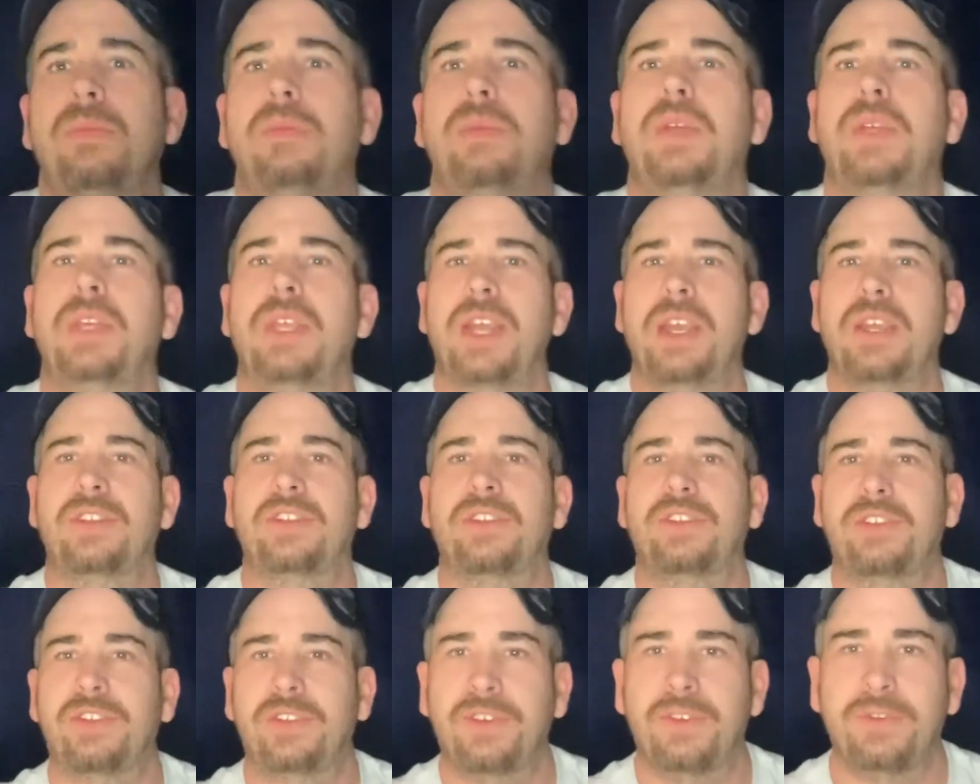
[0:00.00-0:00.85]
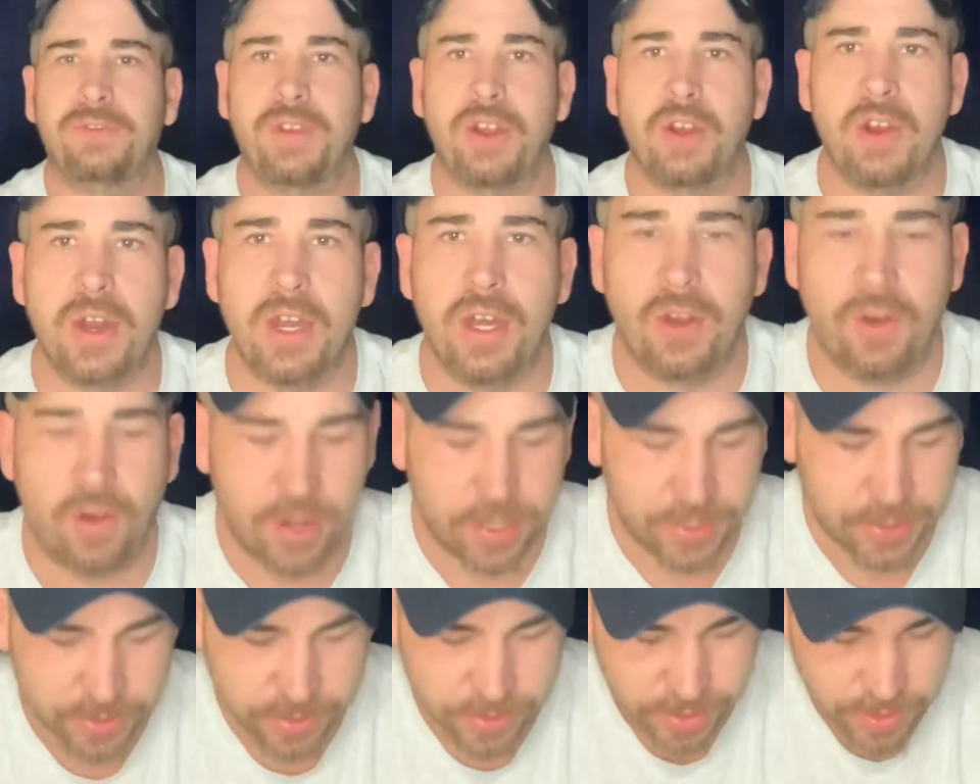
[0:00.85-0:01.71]
yes, very
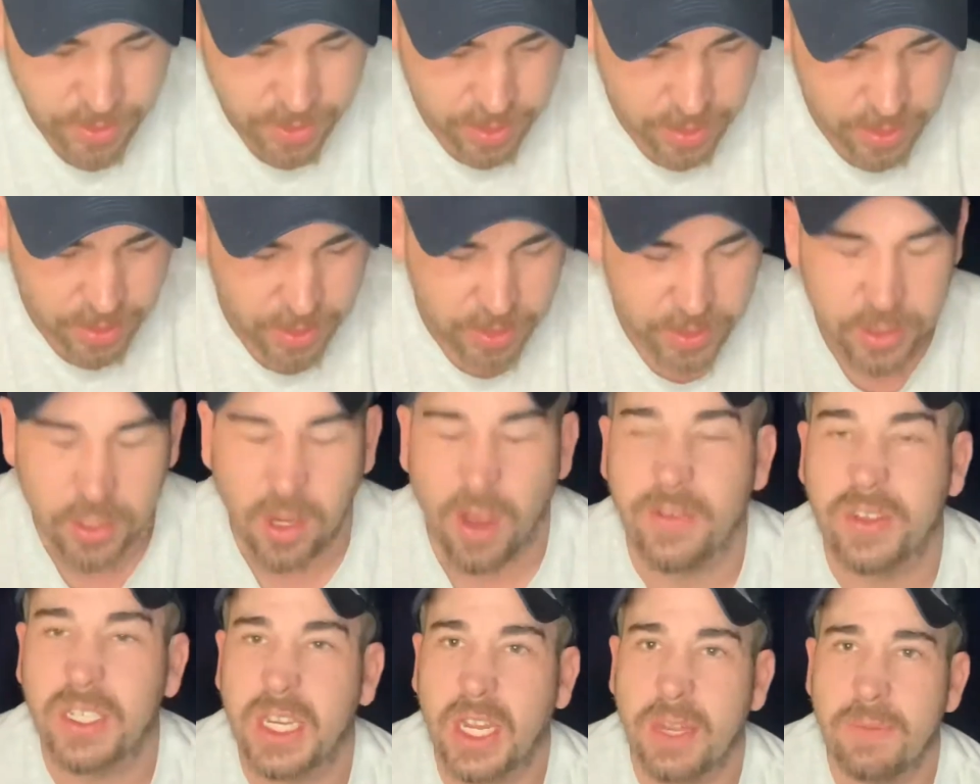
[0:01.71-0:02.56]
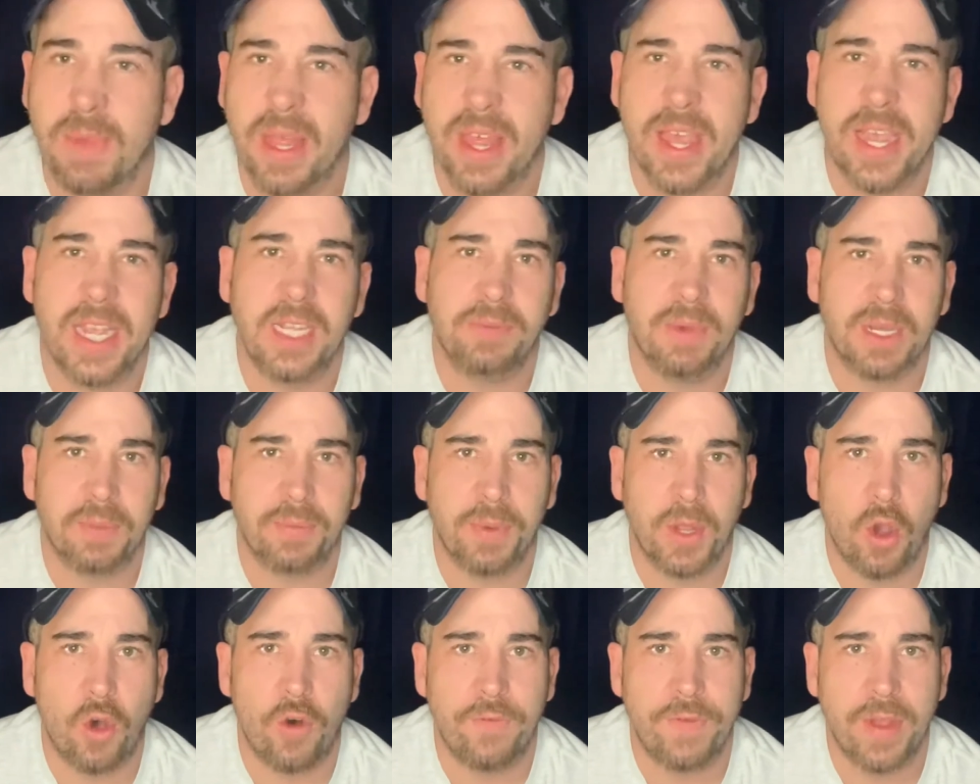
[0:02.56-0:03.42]
nice. So obviously these must
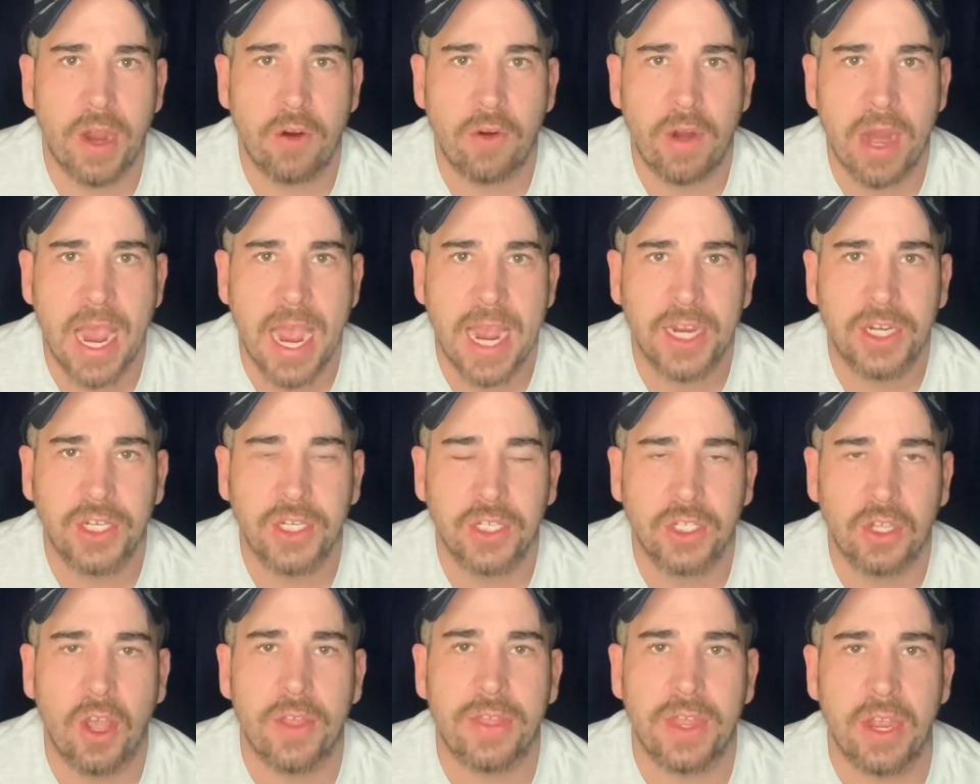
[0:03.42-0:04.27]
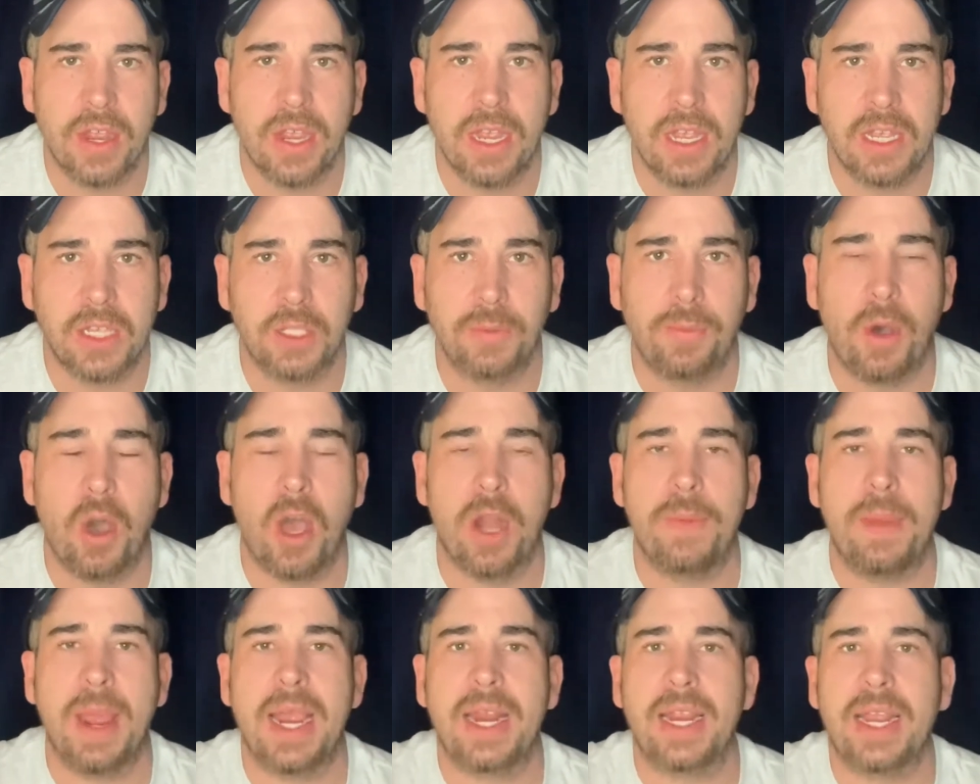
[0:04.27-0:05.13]
be all variations, like the
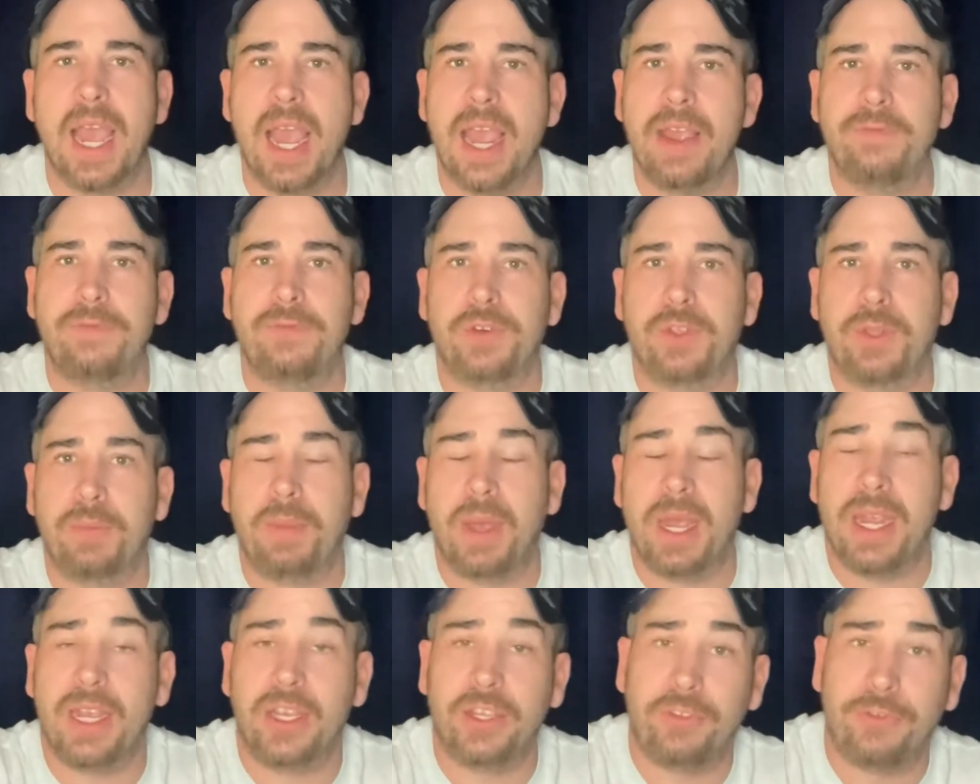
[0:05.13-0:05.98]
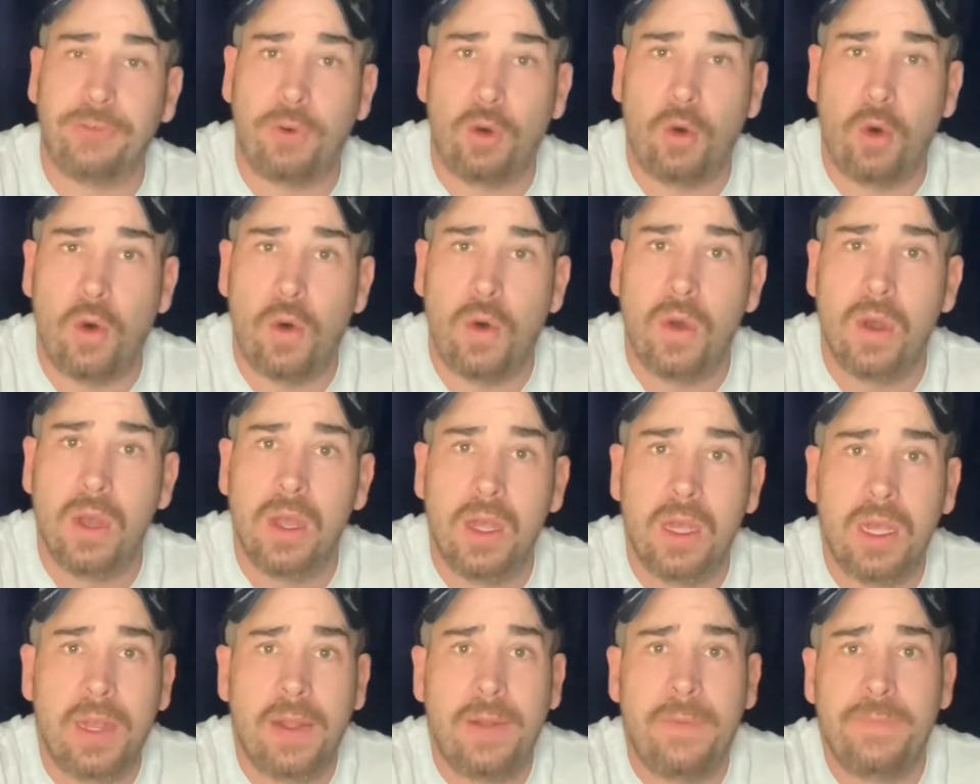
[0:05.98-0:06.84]
Spider-Man game for the
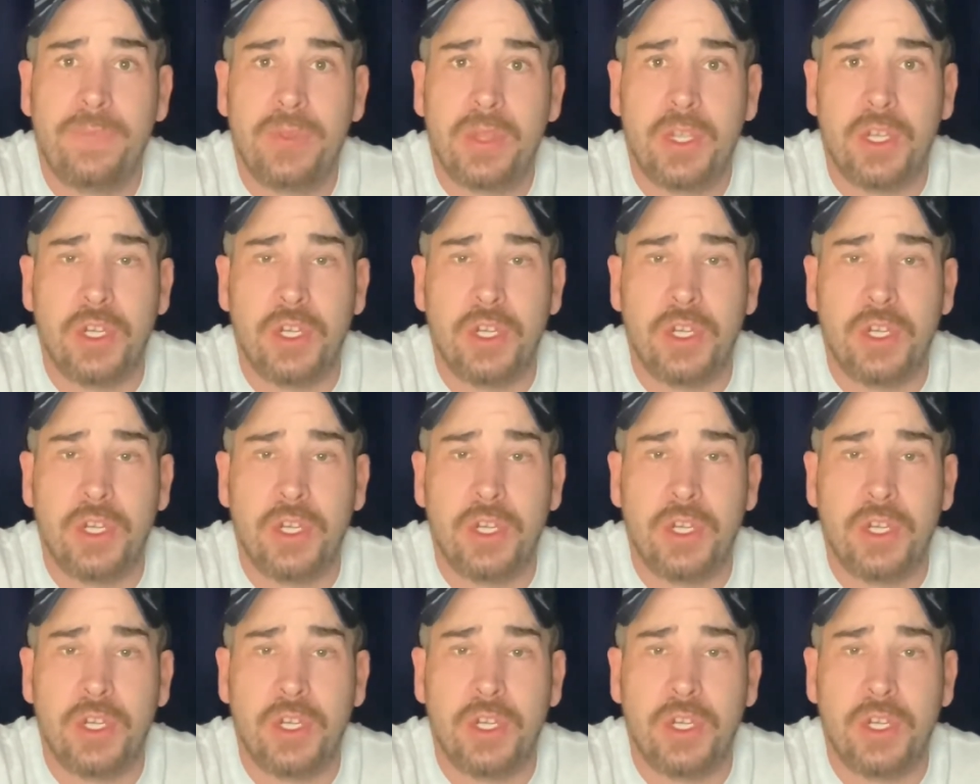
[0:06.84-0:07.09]
PS4.